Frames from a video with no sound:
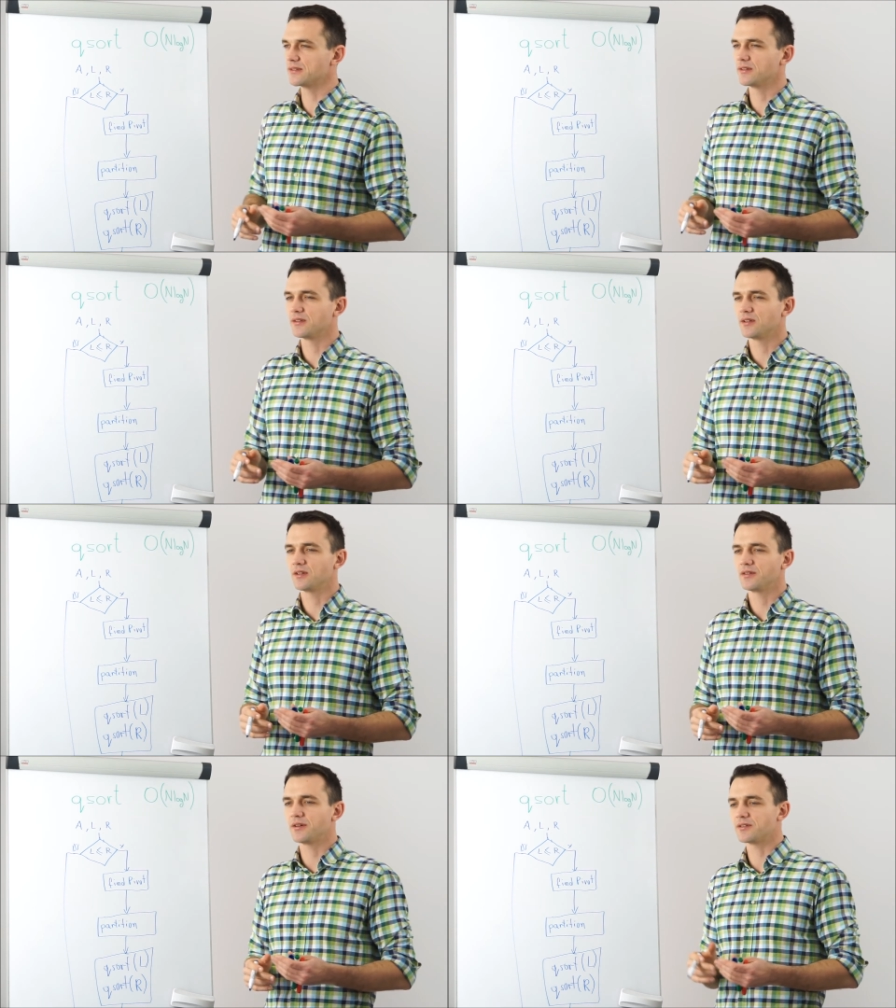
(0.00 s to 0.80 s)

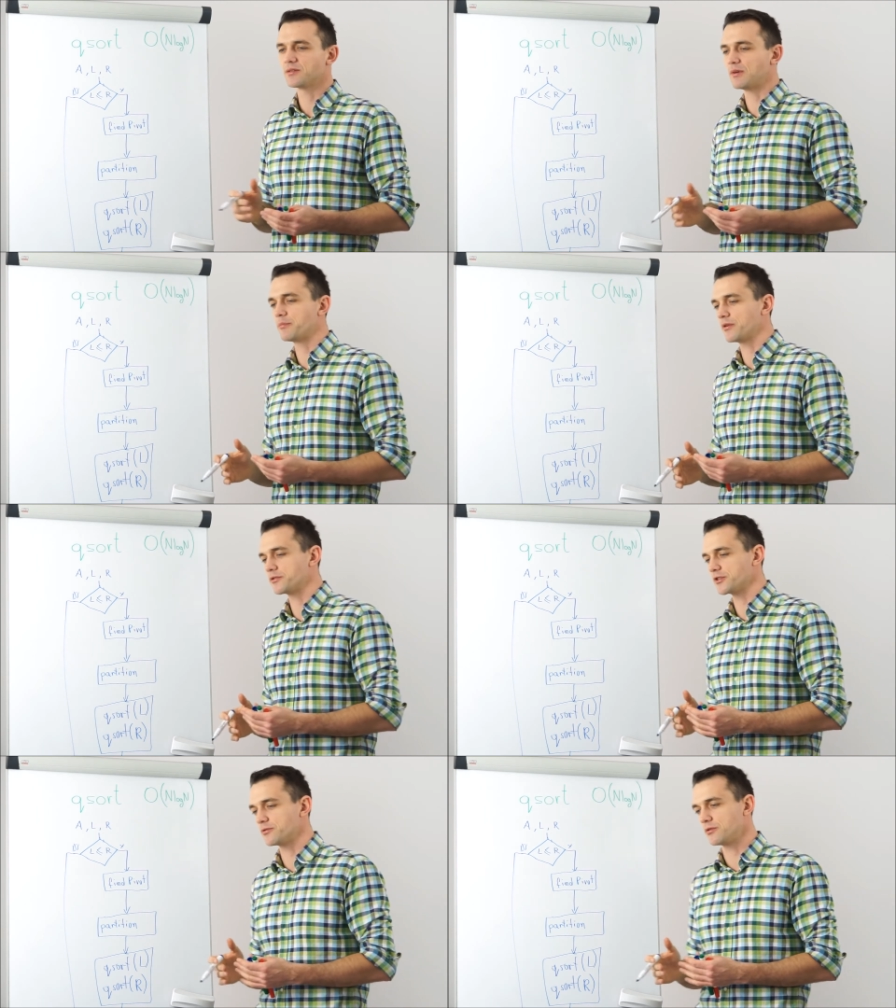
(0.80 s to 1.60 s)
There are some
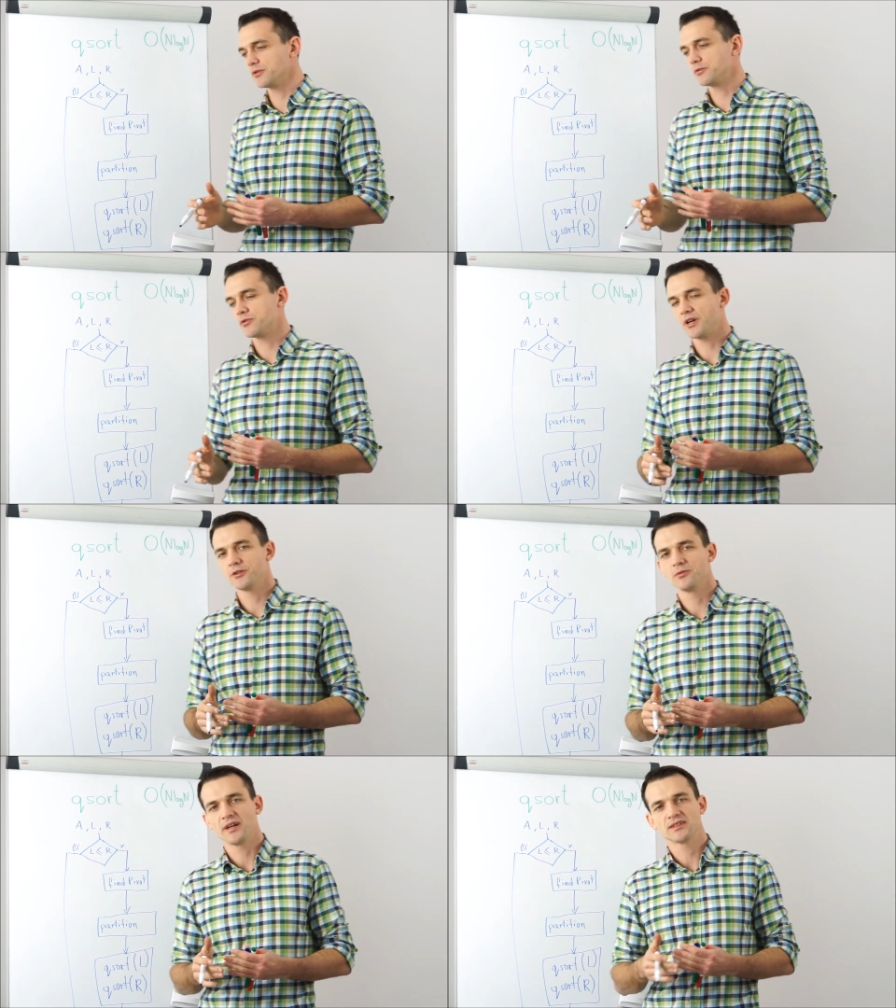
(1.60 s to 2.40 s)
approaches where we try
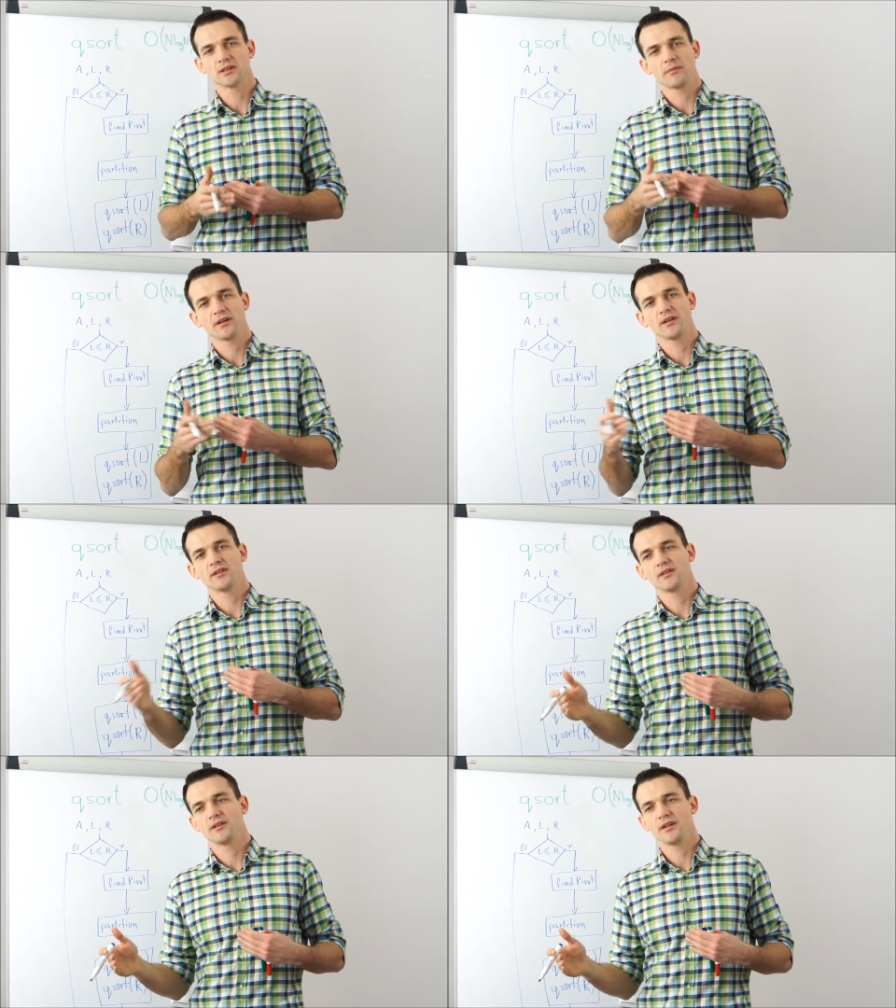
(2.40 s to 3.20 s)
to
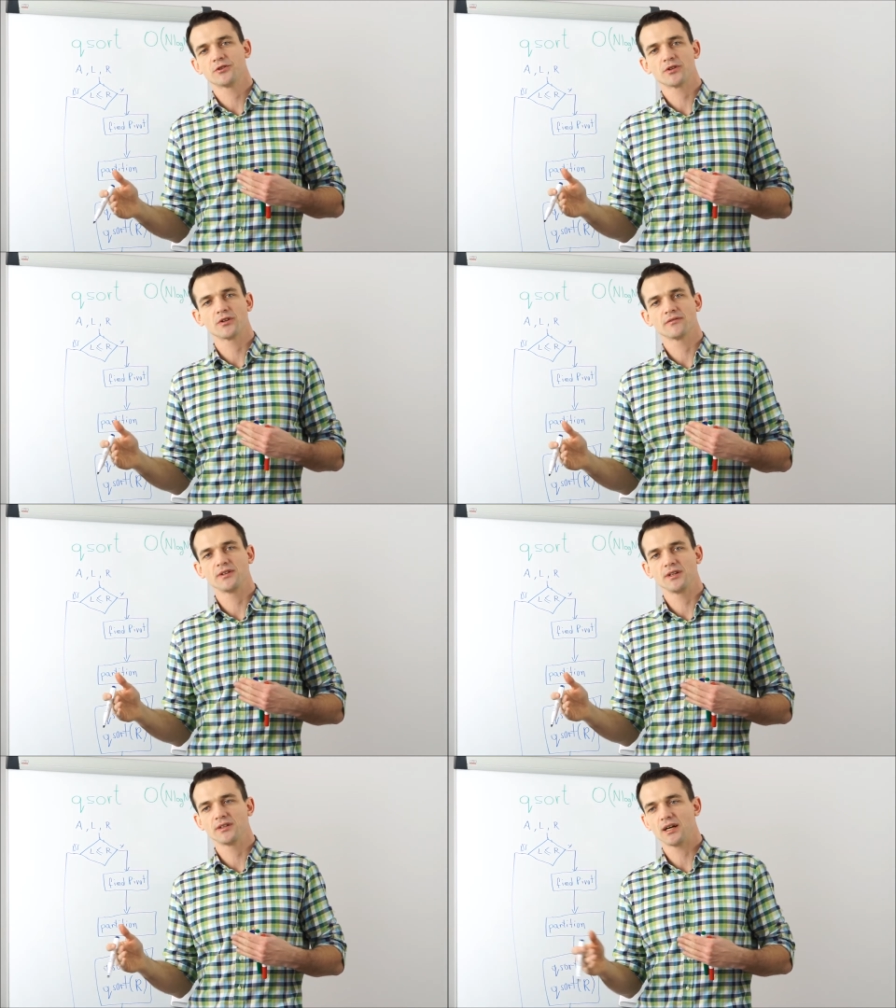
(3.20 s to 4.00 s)
examine the nature of
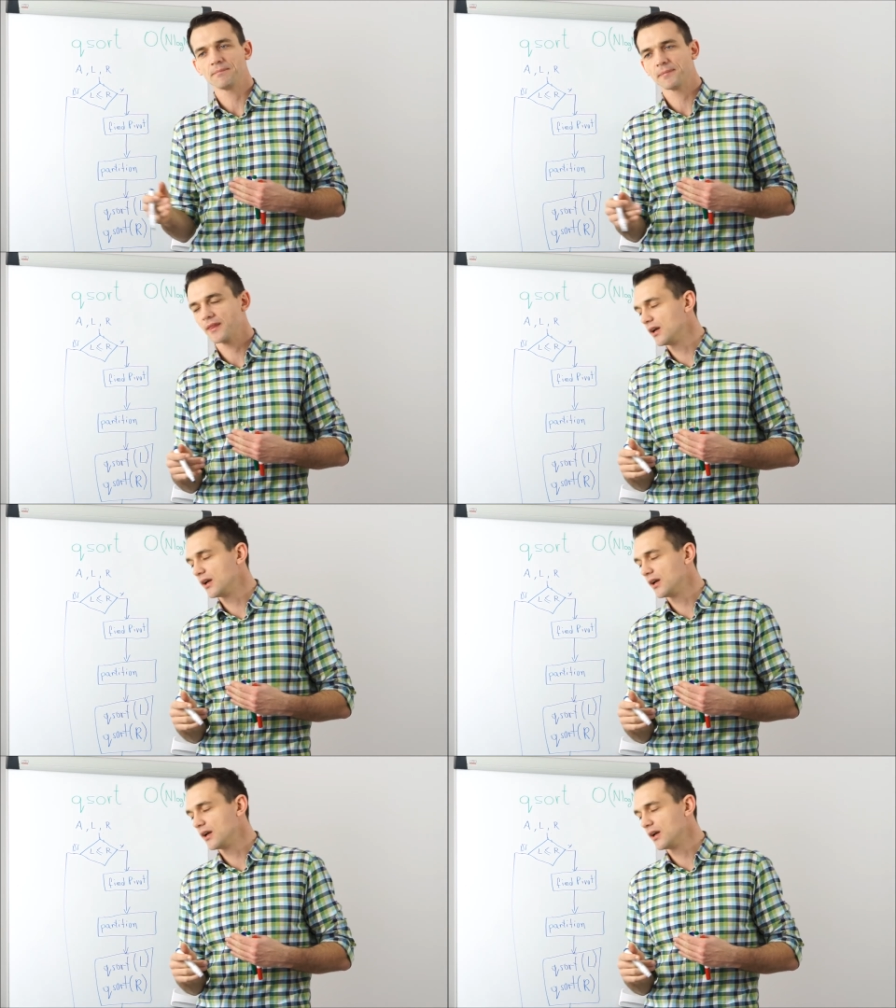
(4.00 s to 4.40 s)
data